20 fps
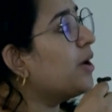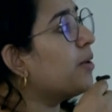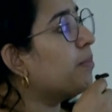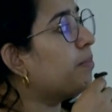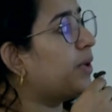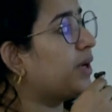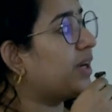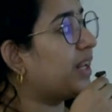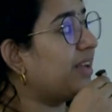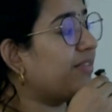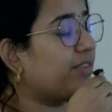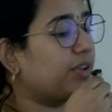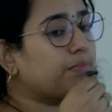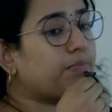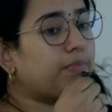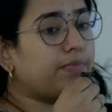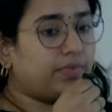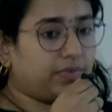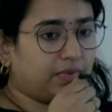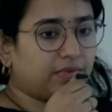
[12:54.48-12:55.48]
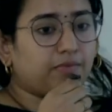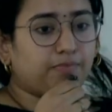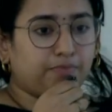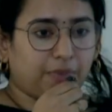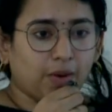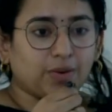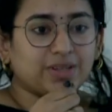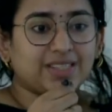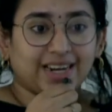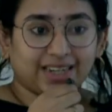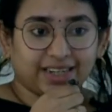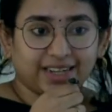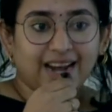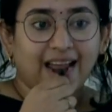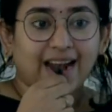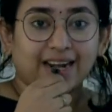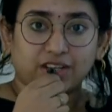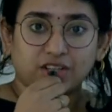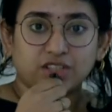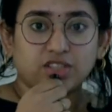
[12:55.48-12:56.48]
But even power sector
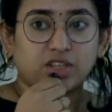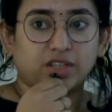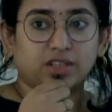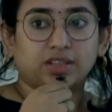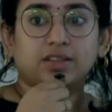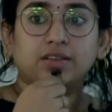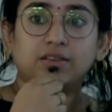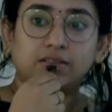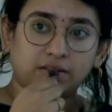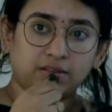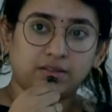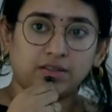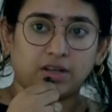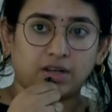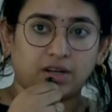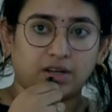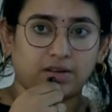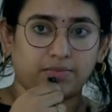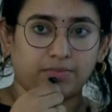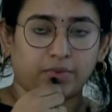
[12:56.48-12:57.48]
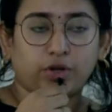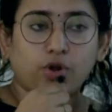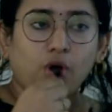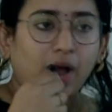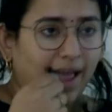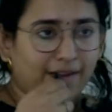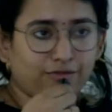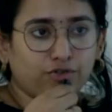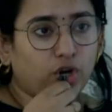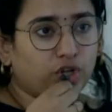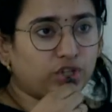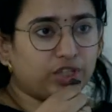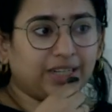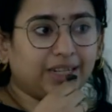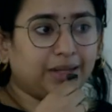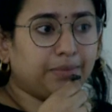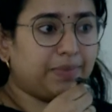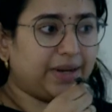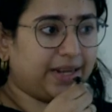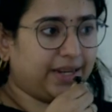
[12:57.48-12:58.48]
actors have not
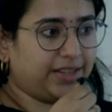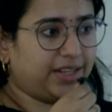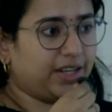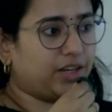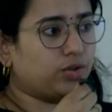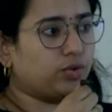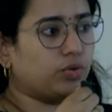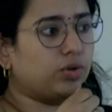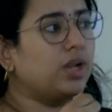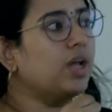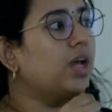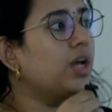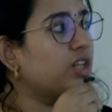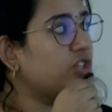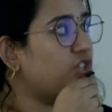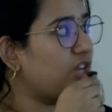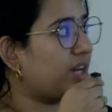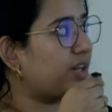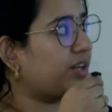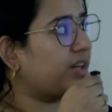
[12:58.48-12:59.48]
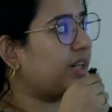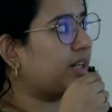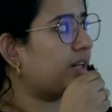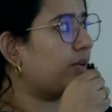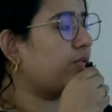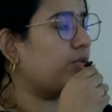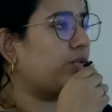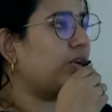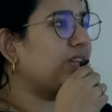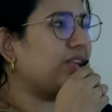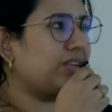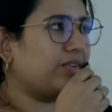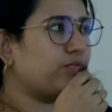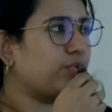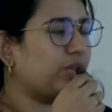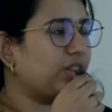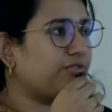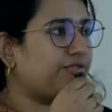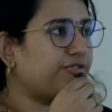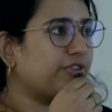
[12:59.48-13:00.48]
really played their role.
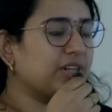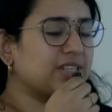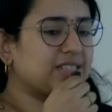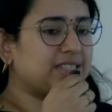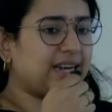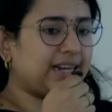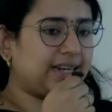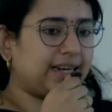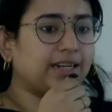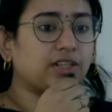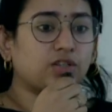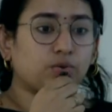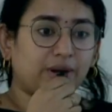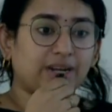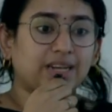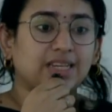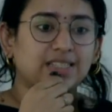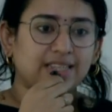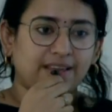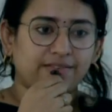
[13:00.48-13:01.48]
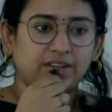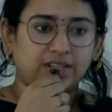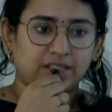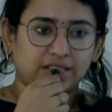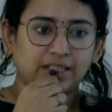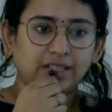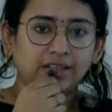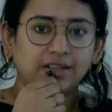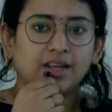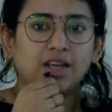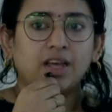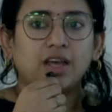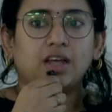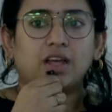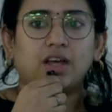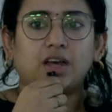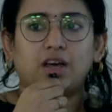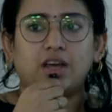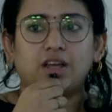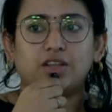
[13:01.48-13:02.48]
When the first deadline, 2017,
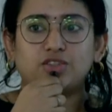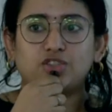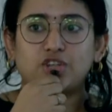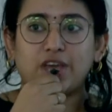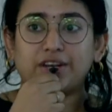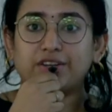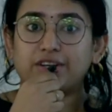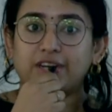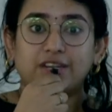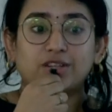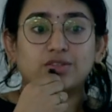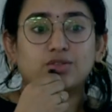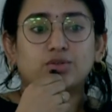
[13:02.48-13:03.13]
generators